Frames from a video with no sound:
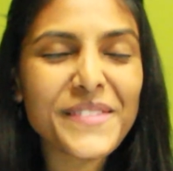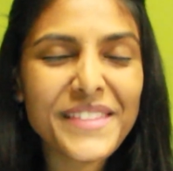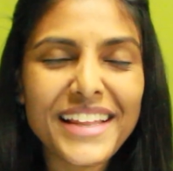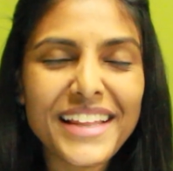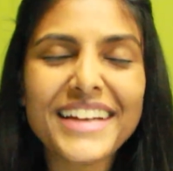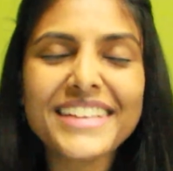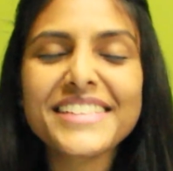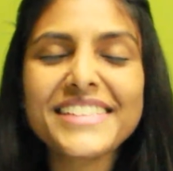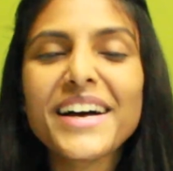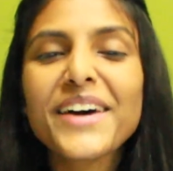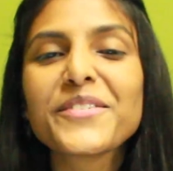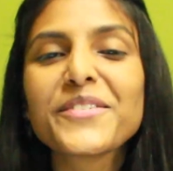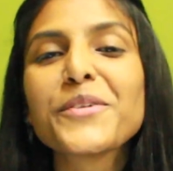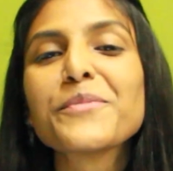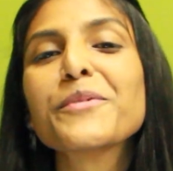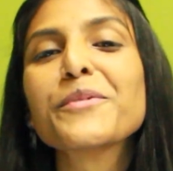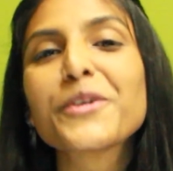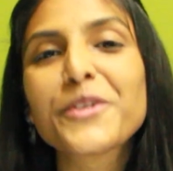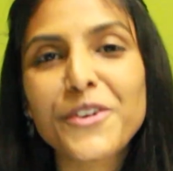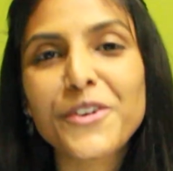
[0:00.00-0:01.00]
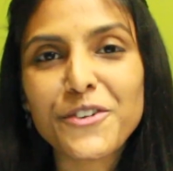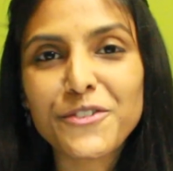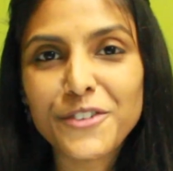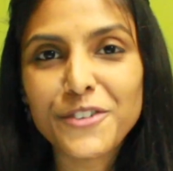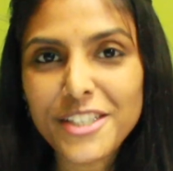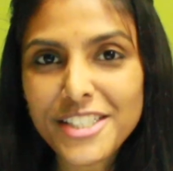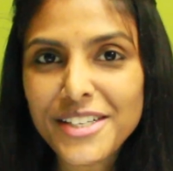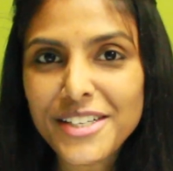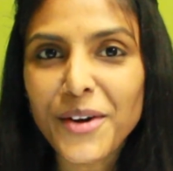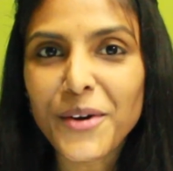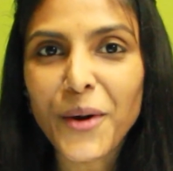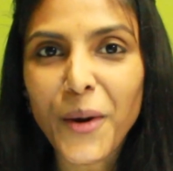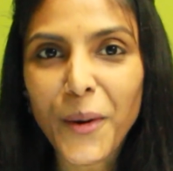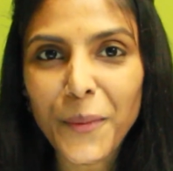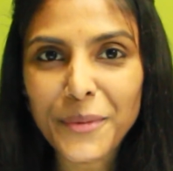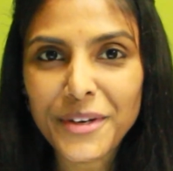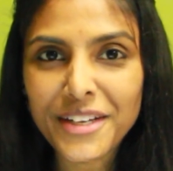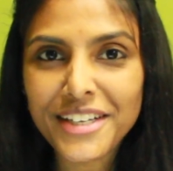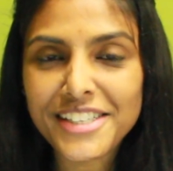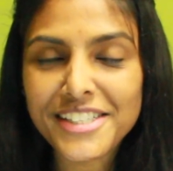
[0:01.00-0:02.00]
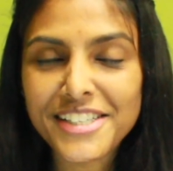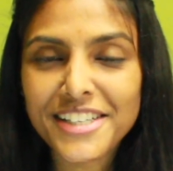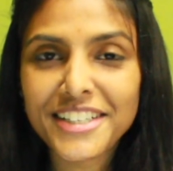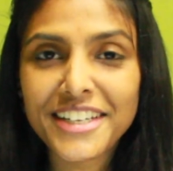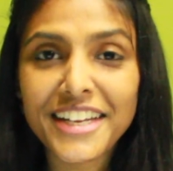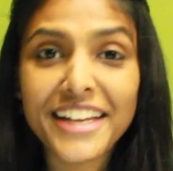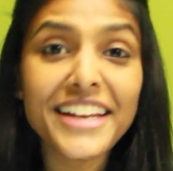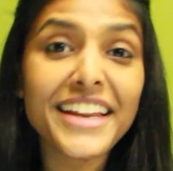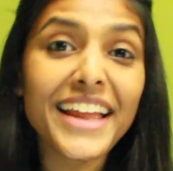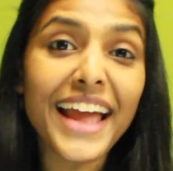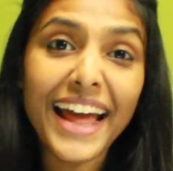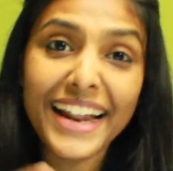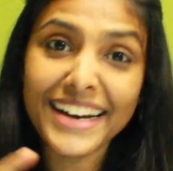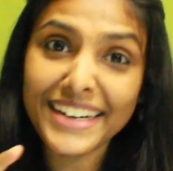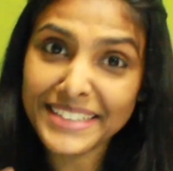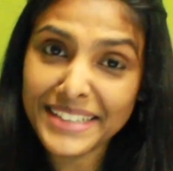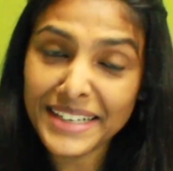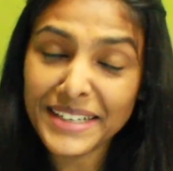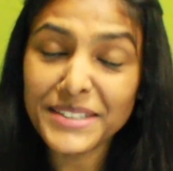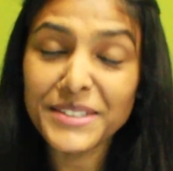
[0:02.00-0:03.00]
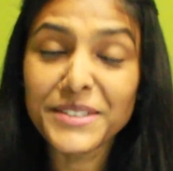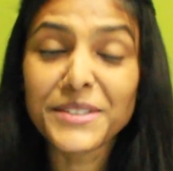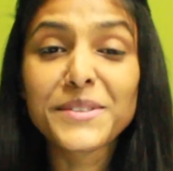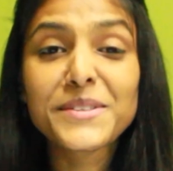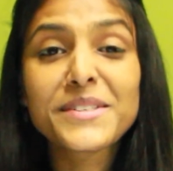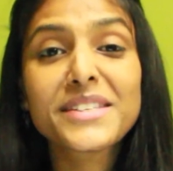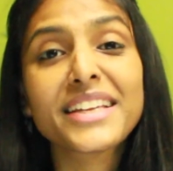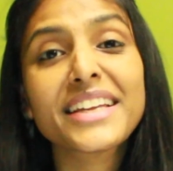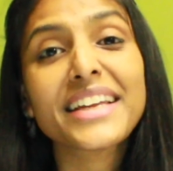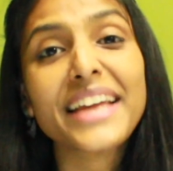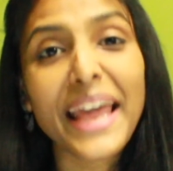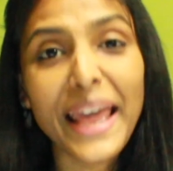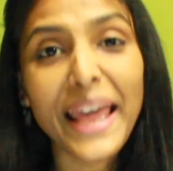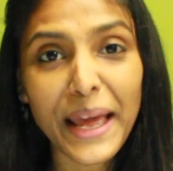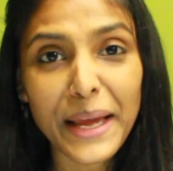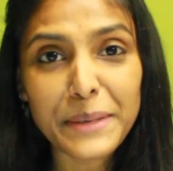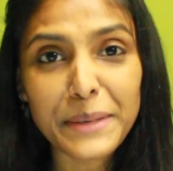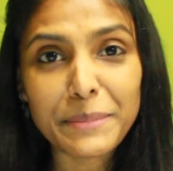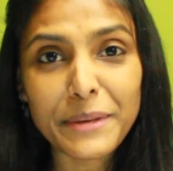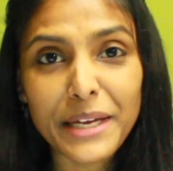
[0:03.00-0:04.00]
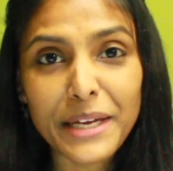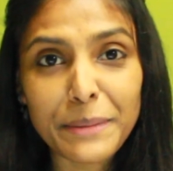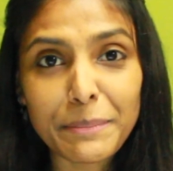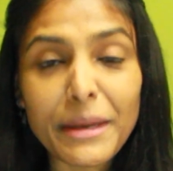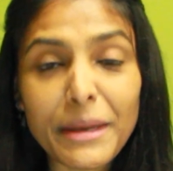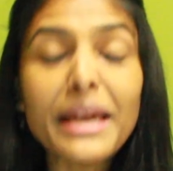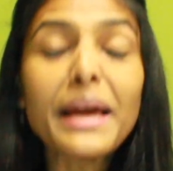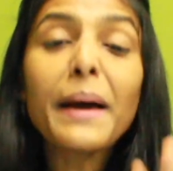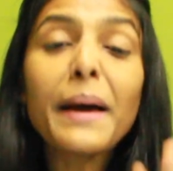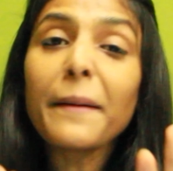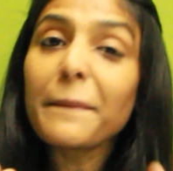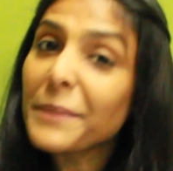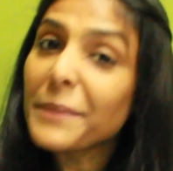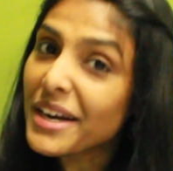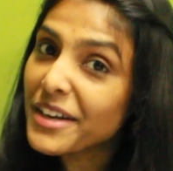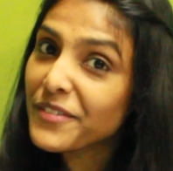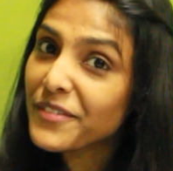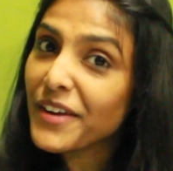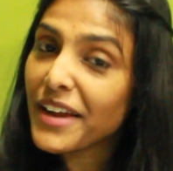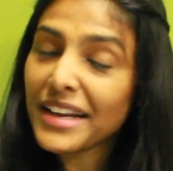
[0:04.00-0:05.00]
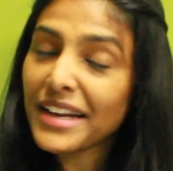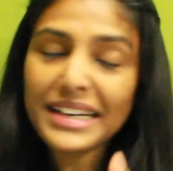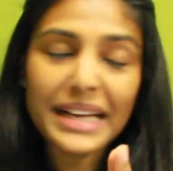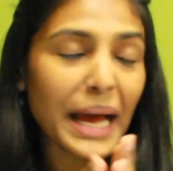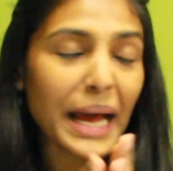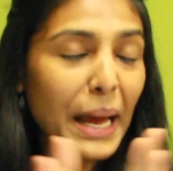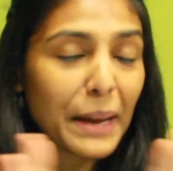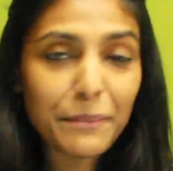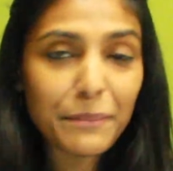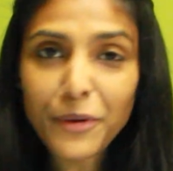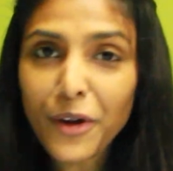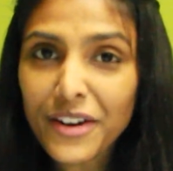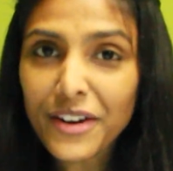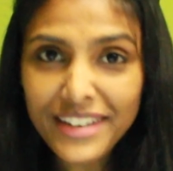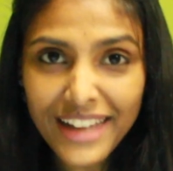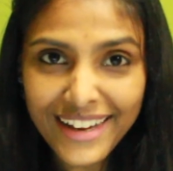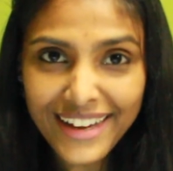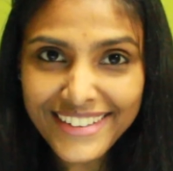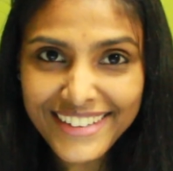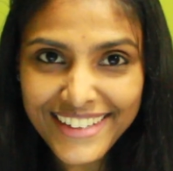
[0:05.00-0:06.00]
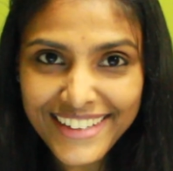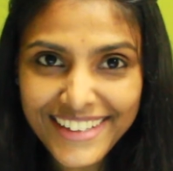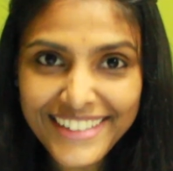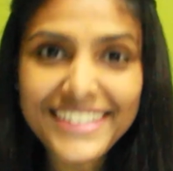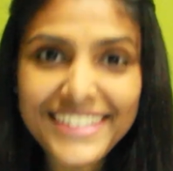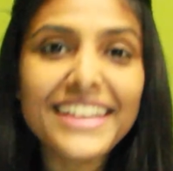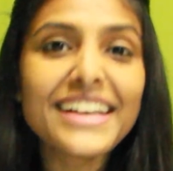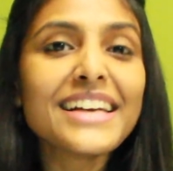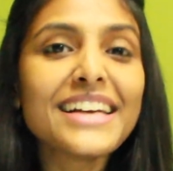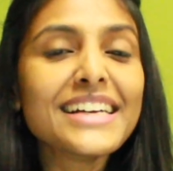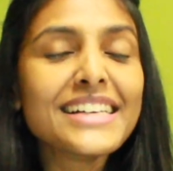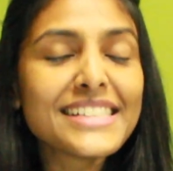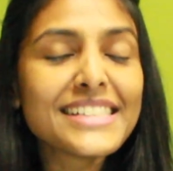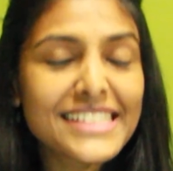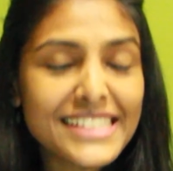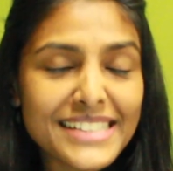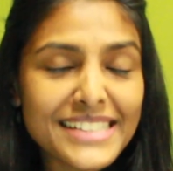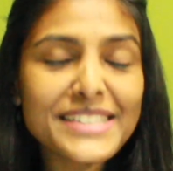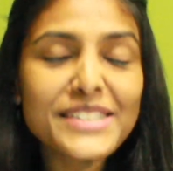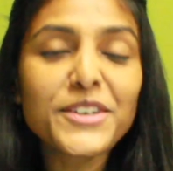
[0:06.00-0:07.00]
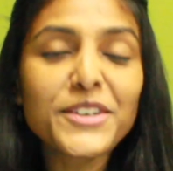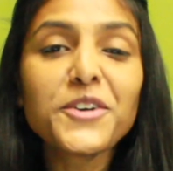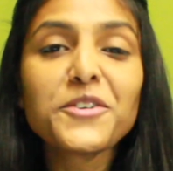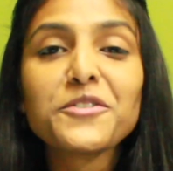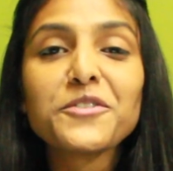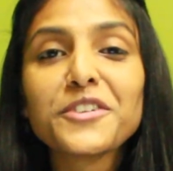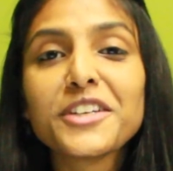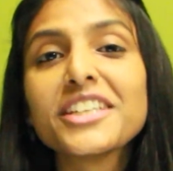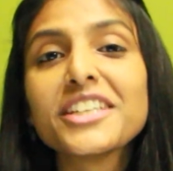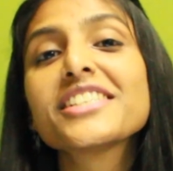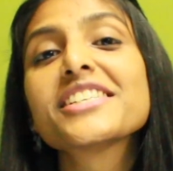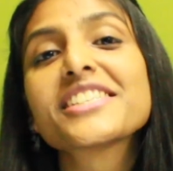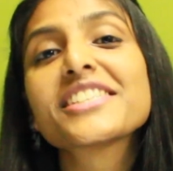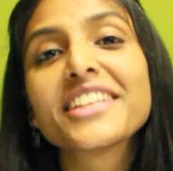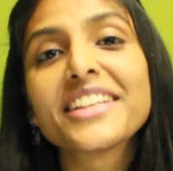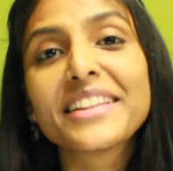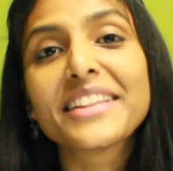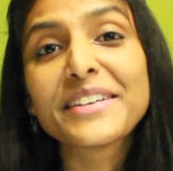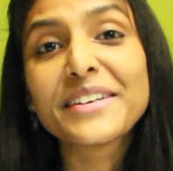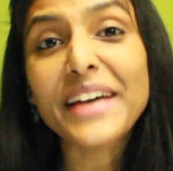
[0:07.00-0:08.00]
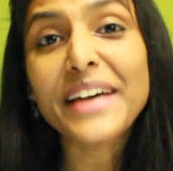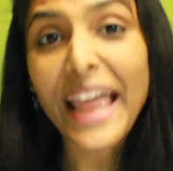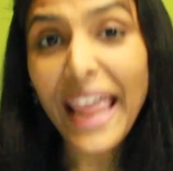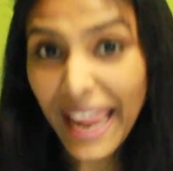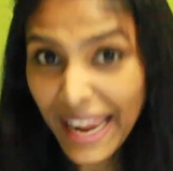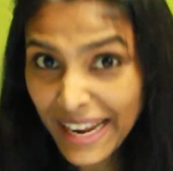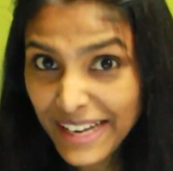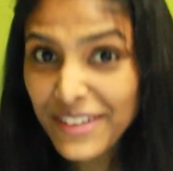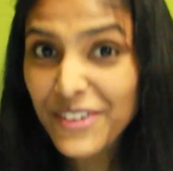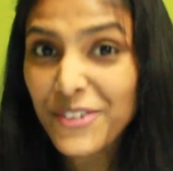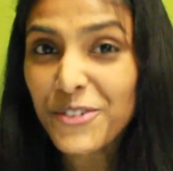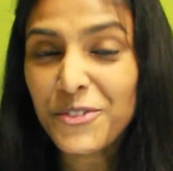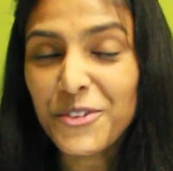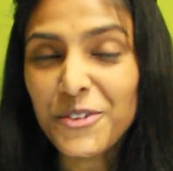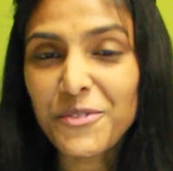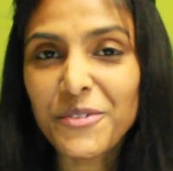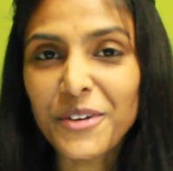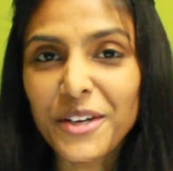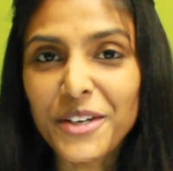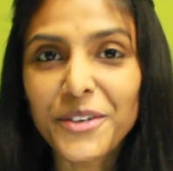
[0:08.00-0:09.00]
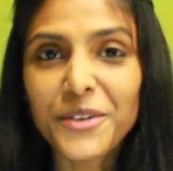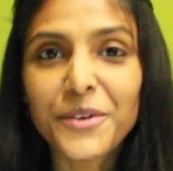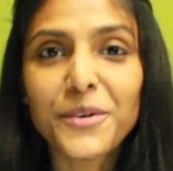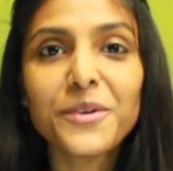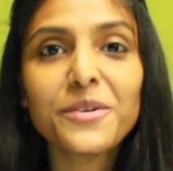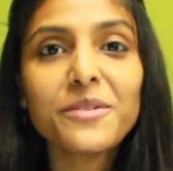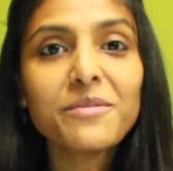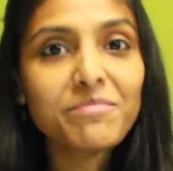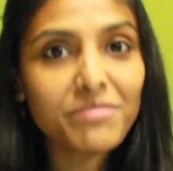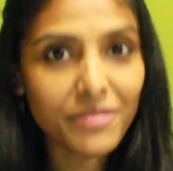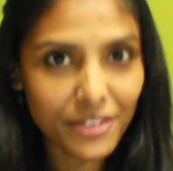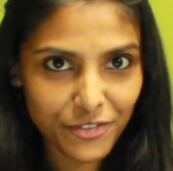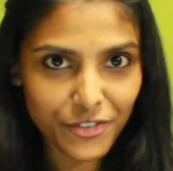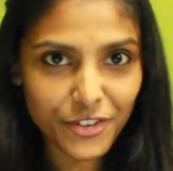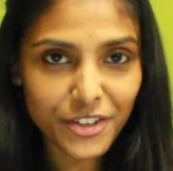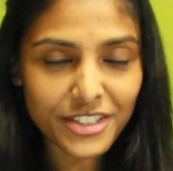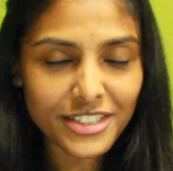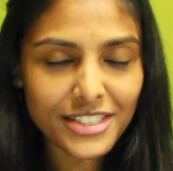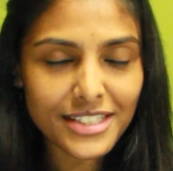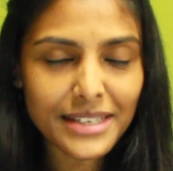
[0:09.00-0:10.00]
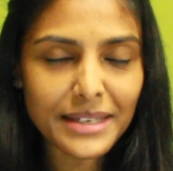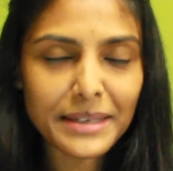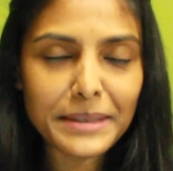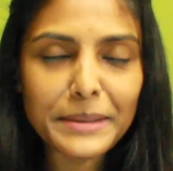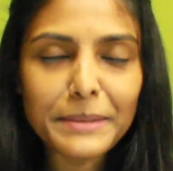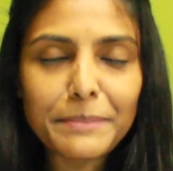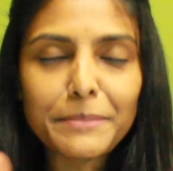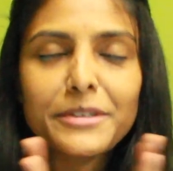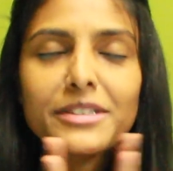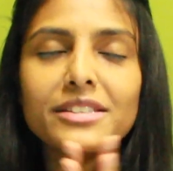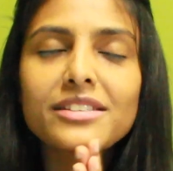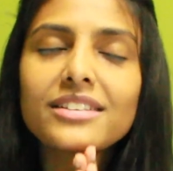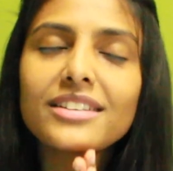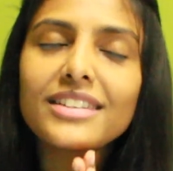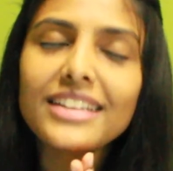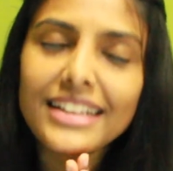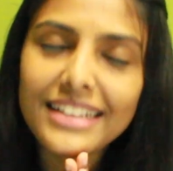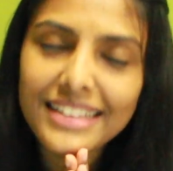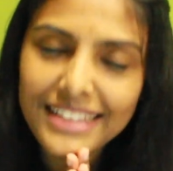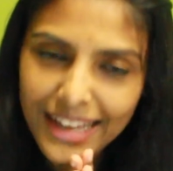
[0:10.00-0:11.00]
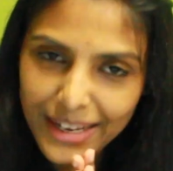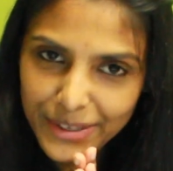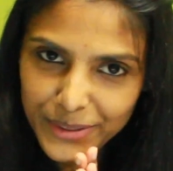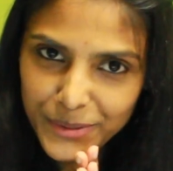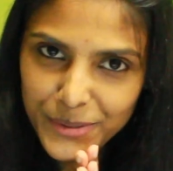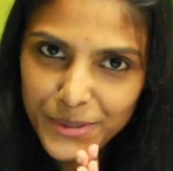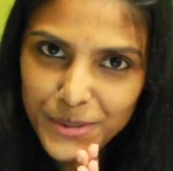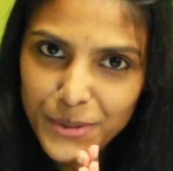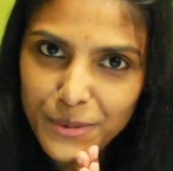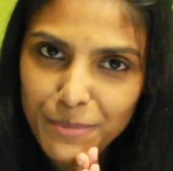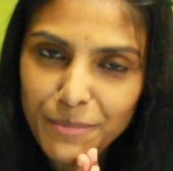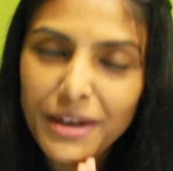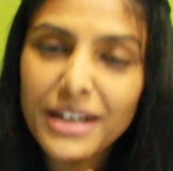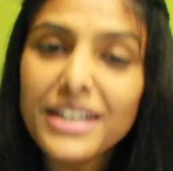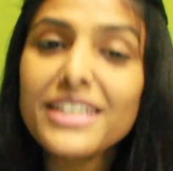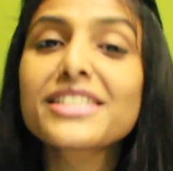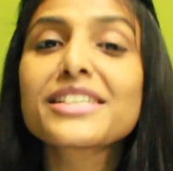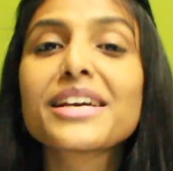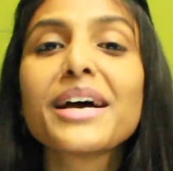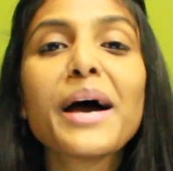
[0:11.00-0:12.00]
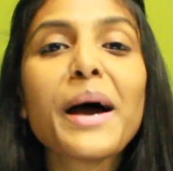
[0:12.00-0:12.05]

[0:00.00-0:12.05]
That's how you book your first accommodation in Canada using Airbnb. But wait, I'm not done yet. Since you have reached till the end of the video, if you're a single person, then thank you so much.